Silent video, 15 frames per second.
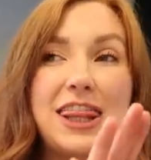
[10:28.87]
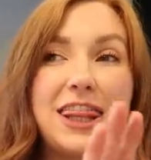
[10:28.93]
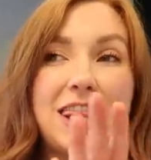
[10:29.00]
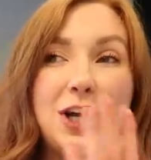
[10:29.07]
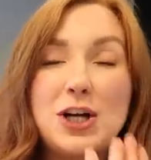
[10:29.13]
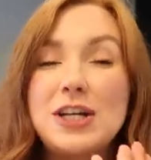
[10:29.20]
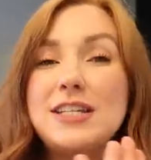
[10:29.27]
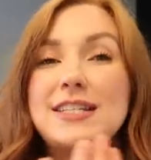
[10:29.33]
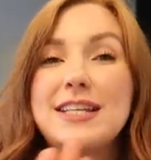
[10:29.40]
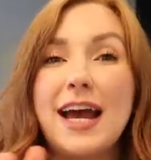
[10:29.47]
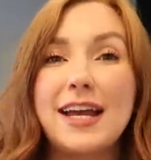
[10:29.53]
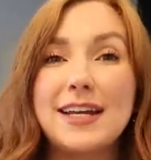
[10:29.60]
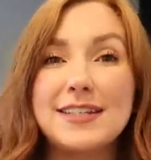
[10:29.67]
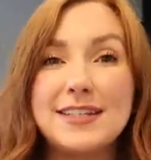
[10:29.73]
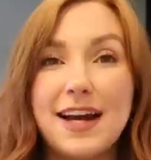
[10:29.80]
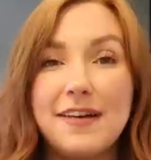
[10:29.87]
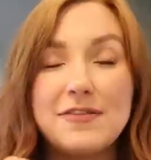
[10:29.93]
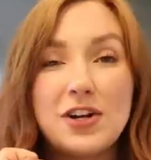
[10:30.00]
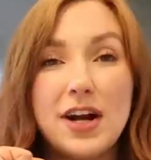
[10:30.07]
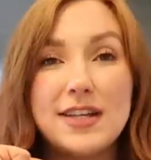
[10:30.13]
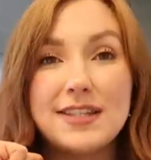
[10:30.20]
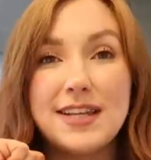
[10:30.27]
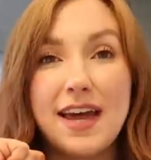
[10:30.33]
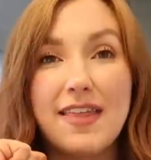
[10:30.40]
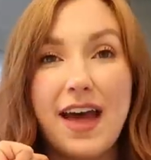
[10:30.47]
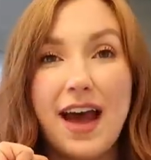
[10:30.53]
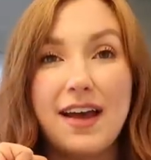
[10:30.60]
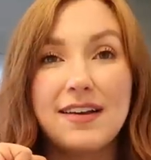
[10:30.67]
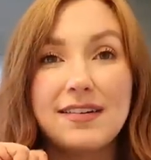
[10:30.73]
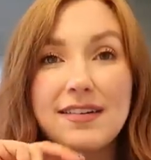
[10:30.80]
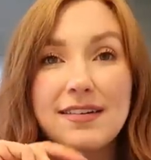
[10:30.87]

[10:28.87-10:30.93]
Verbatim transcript: 30 seconds after I say that,